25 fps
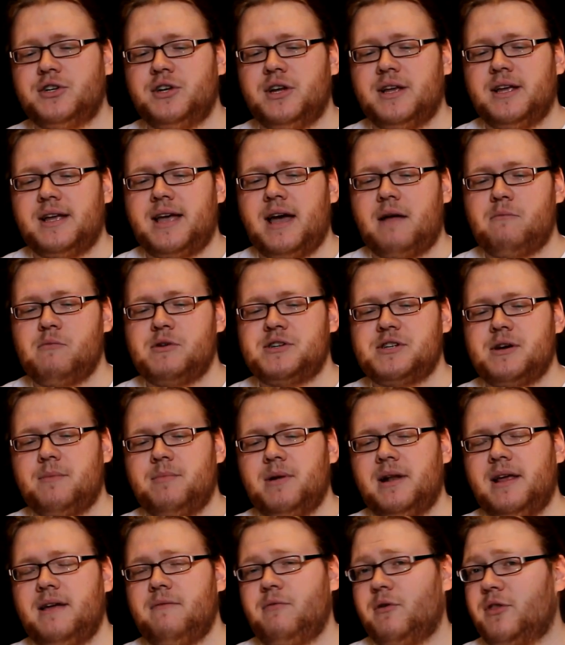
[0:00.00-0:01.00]
you can get, which I
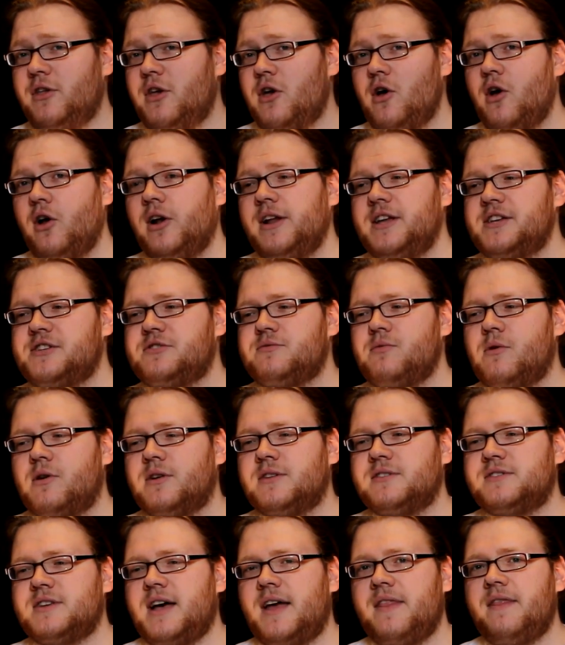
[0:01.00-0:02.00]
believe were the earliest
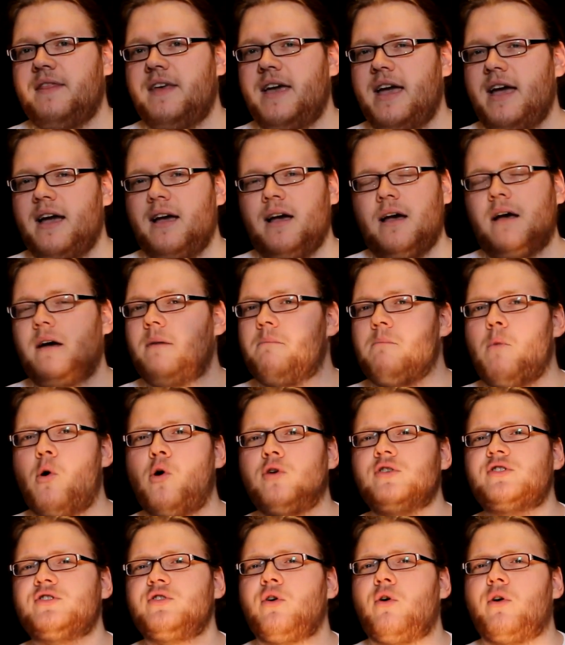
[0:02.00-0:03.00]
ones, and they're
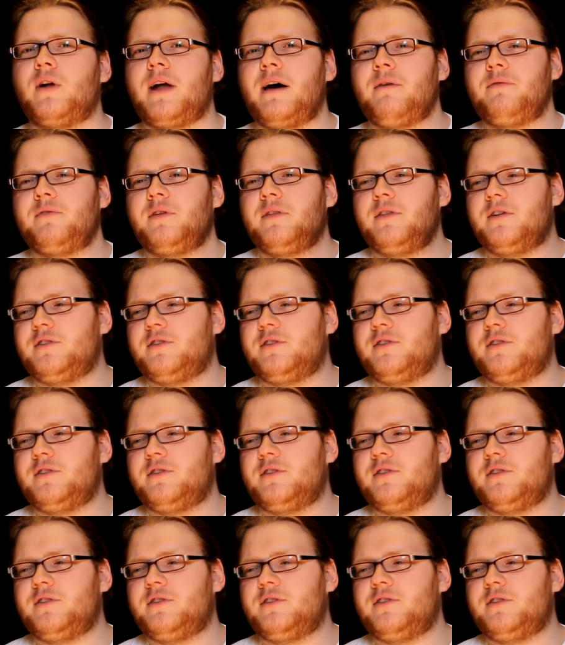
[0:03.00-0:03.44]
more sought after.